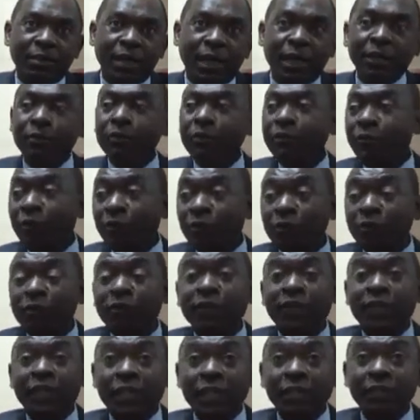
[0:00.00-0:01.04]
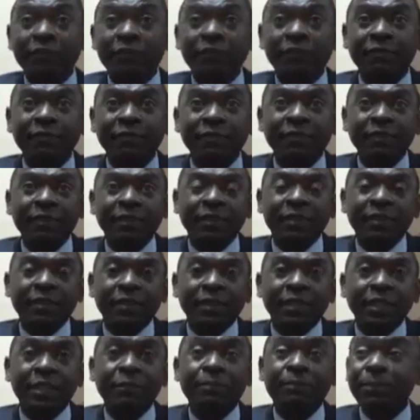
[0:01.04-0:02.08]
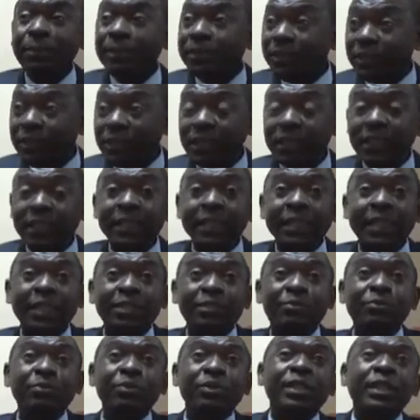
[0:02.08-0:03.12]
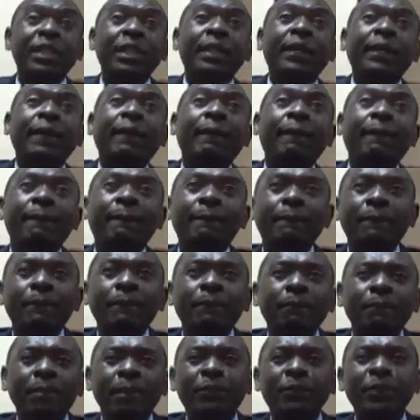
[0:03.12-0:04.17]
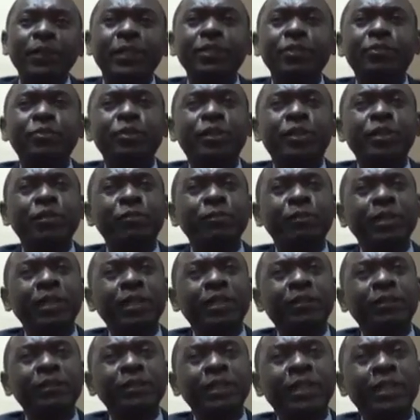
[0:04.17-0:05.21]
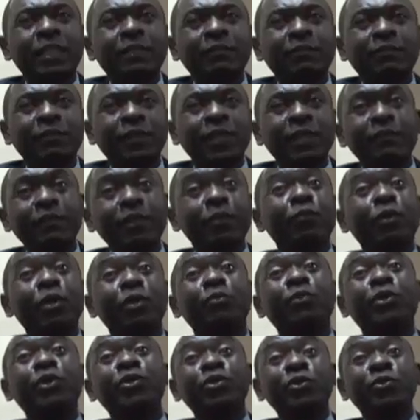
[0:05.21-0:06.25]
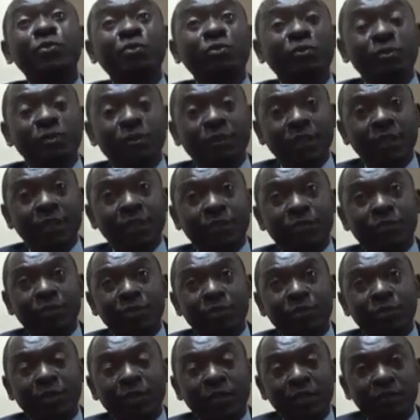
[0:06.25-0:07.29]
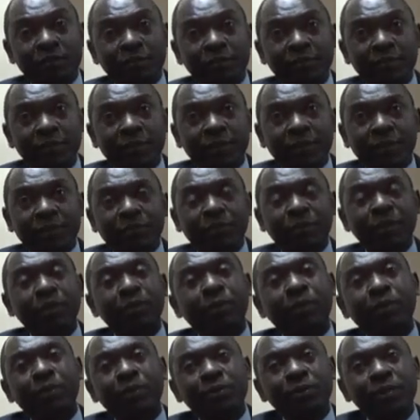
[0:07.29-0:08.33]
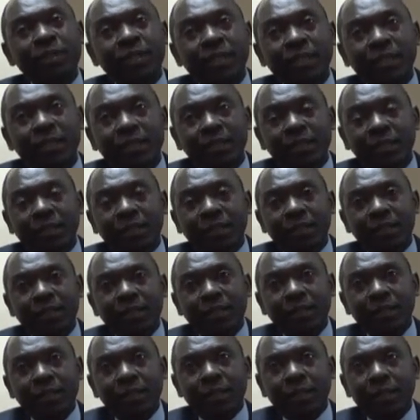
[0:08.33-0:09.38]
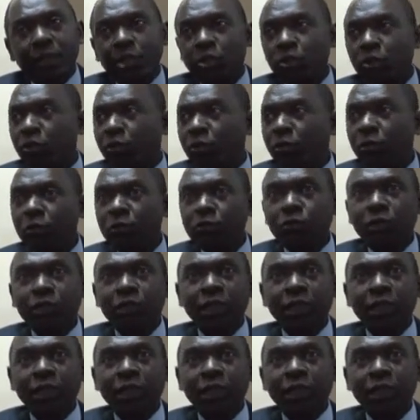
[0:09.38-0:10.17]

and we fall off a cliff, the person leading us will say, but why didn't you tell me that there was a cliff? Even when we knew that it's going to a cliff, what are we going to say? No,